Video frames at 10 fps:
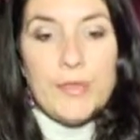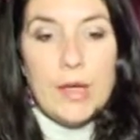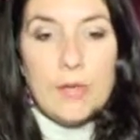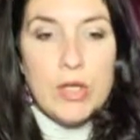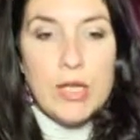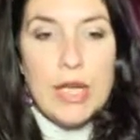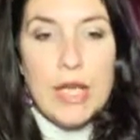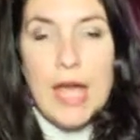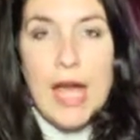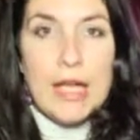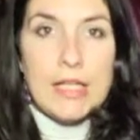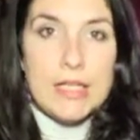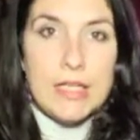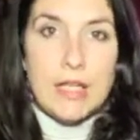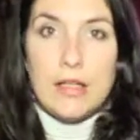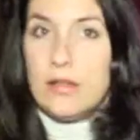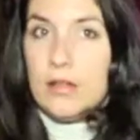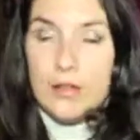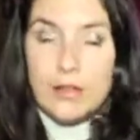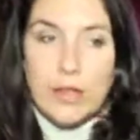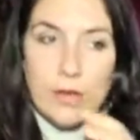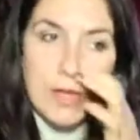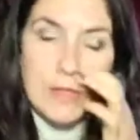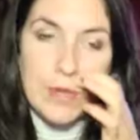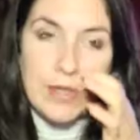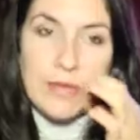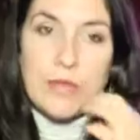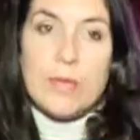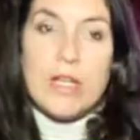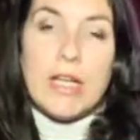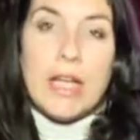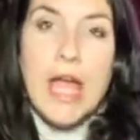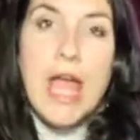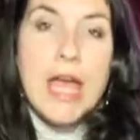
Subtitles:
immunity and the respiratory immunity,